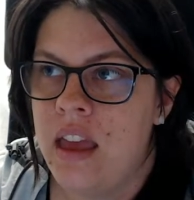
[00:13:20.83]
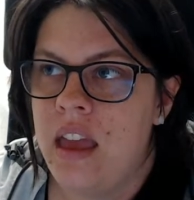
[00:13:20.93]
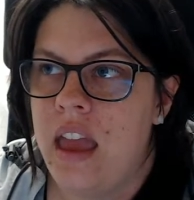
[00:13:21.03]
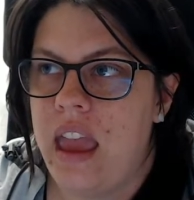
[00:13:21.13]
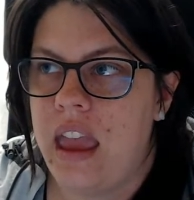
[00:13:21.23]

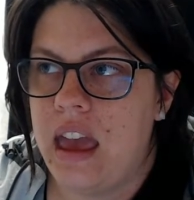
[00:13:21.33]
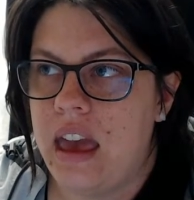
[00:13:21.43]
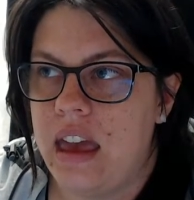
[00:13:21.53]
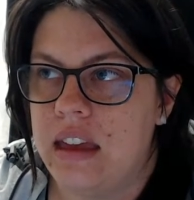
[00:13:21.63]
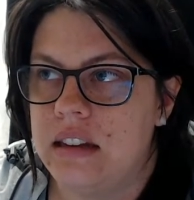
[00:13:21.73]

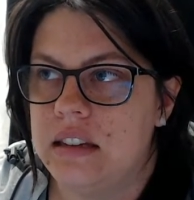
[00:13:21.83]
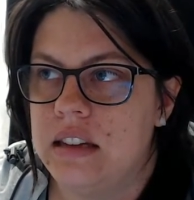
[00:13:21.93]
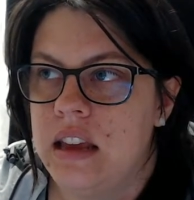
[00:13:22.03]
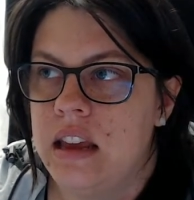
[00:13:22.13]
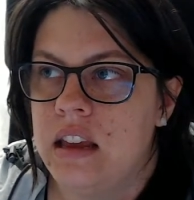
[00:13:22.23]
And
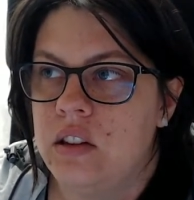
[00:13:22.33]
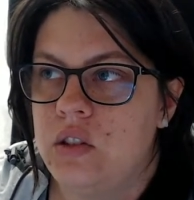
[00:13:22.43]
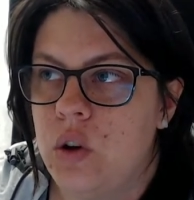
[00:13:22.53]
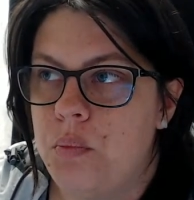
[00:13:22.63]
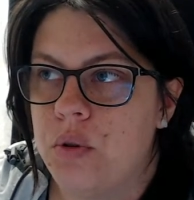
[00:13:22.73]

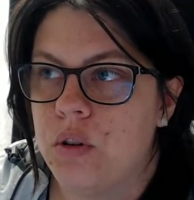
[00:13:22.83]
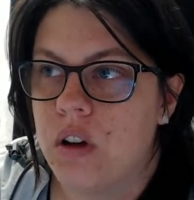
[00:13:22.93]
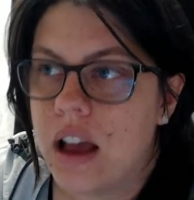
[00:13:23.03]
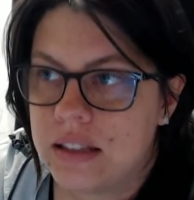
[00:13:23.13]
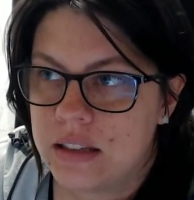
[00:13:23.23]
so
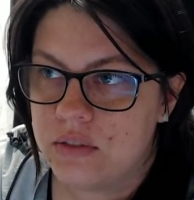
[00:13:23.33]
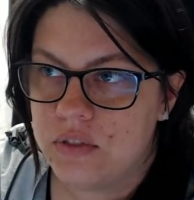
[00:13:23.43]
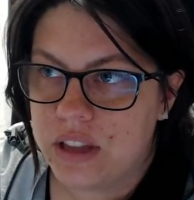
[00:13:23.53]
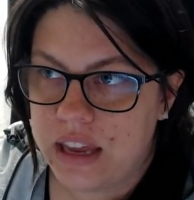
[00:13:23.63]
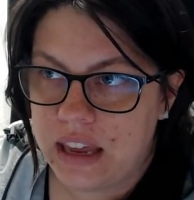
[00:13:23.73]

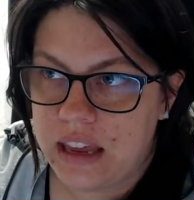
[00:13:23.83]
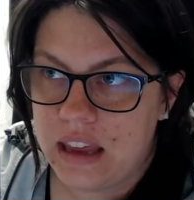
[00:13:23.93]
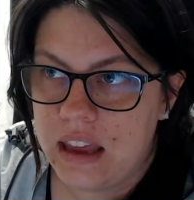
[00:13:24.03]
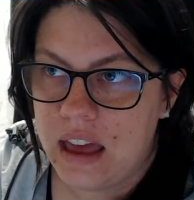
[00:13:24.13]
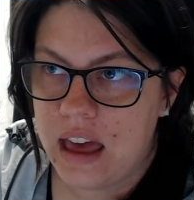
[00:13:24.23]
progressively,
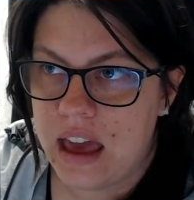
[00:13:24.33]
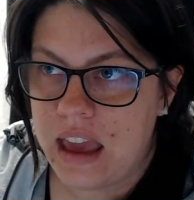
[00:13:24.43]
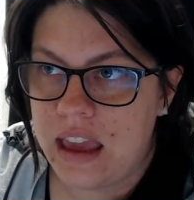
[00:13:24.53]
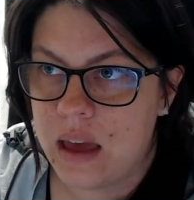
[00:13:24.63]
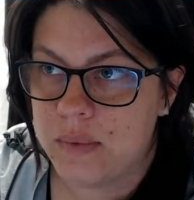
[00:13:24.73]
I
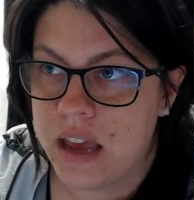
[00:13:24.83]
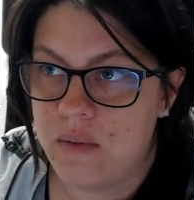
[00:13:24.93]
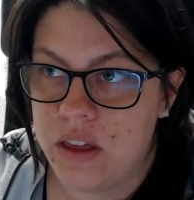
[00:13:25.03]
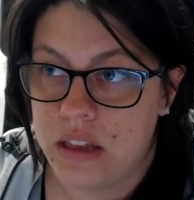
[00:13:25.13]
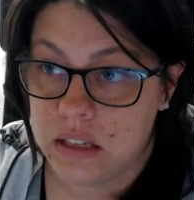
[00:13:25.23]
kept
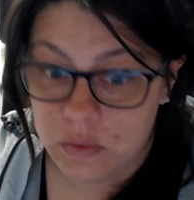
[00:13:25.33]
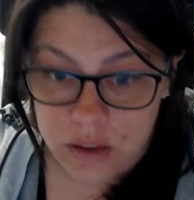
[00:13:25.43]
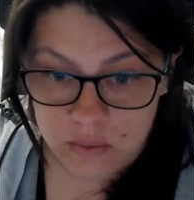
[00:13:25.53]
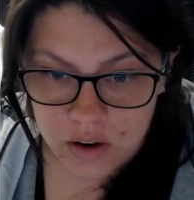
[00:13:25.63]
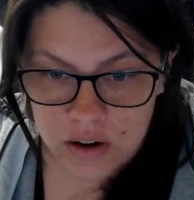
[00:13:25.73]
having these
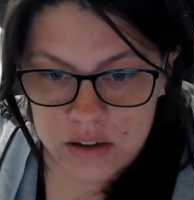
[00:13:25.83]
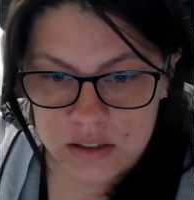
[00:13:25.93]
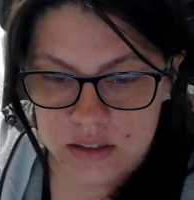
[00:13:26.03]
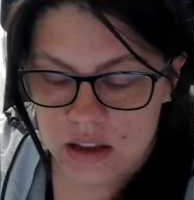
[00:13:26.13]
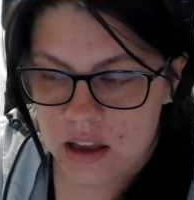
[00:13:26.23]

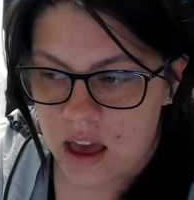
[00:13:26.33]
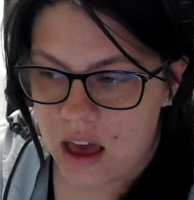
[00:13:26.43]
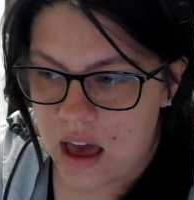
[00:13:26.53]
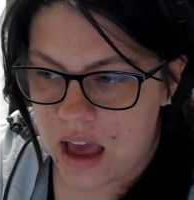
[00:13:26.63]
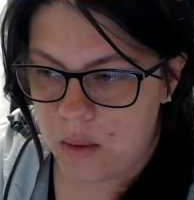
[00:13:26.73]
fevers.
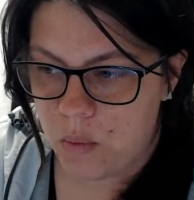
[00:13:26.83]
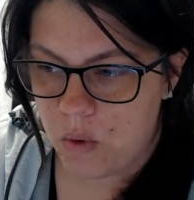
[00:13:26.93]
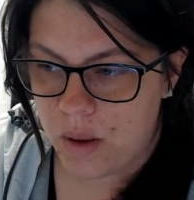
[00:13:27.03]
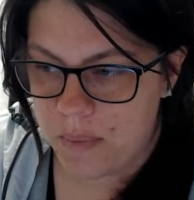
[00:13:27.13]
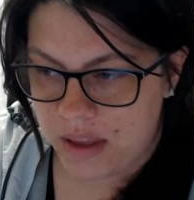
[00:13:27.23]
I woke
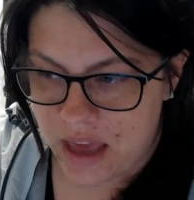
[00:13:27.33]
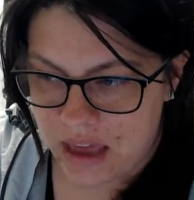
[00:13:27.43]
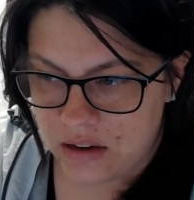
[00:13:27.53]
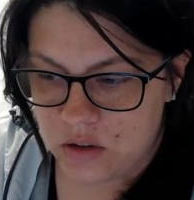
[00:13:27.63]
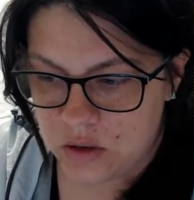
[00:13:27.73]
up
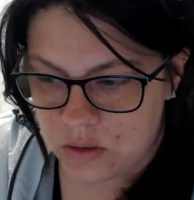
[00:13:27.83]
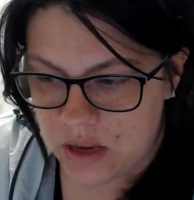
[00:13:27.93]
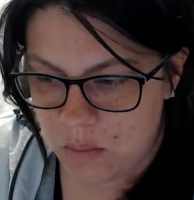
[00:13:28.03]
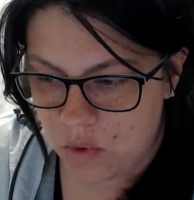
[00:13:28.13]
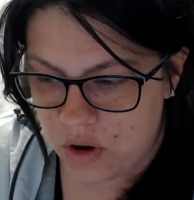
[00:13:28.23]
again Tuesday
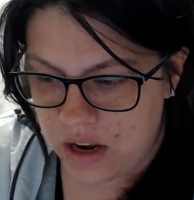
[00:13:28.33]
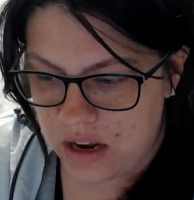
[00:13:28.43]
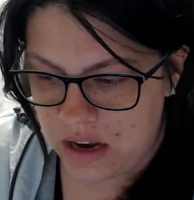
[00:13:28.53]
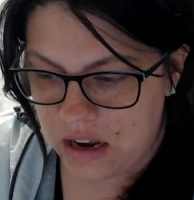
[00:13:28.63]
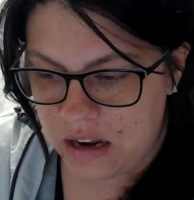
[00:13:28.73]
morning
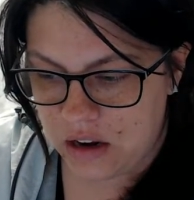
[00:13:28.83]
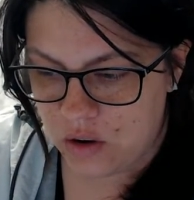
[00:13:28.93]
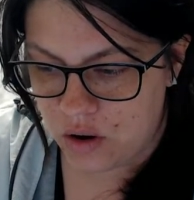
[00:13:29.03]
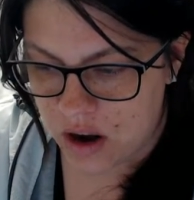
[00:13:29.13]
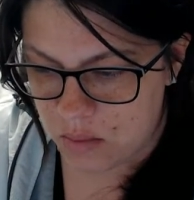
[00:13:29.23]
in
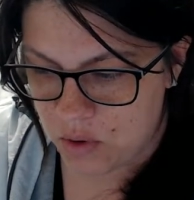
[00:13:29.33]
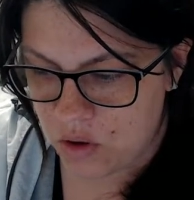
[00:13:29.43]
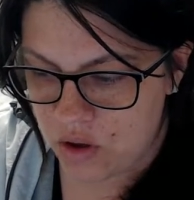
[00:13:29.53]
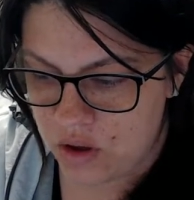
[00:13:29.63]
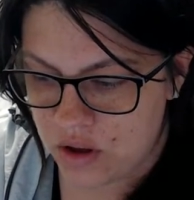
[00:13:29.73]

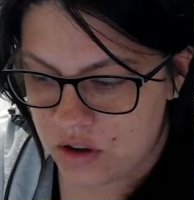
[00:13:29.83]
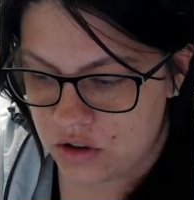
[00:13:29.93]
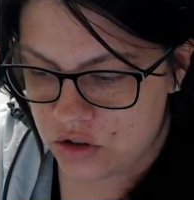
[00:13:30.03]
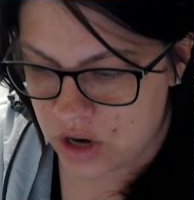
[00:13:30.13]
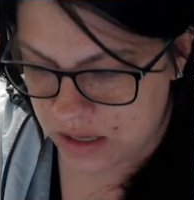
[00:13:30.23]
incredible
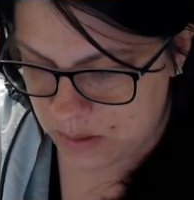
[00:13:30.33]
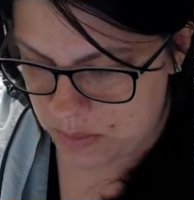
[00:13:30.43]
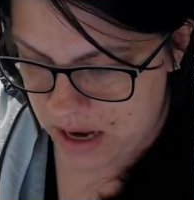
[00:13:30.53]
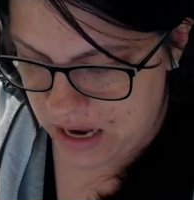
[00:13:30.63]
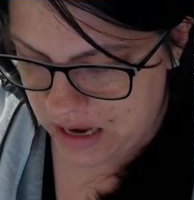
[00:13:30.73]
chest
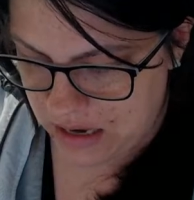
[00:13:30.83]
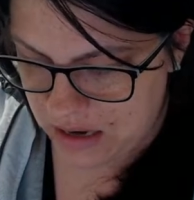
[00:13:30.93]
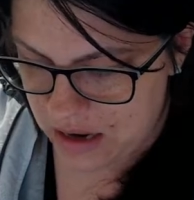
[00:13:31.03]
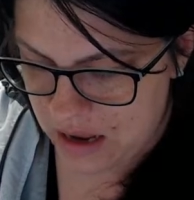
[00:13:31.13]
pain.